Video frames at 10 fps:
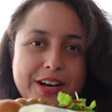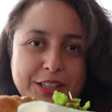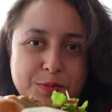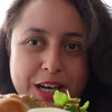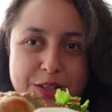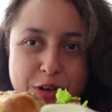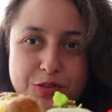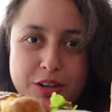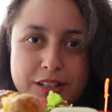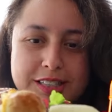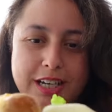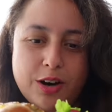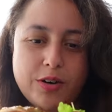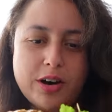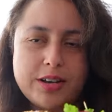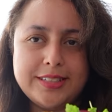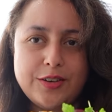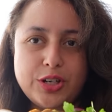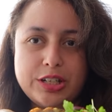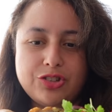explained, we've got our
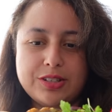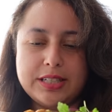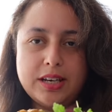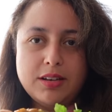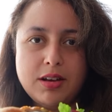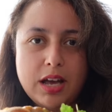savory dishes here.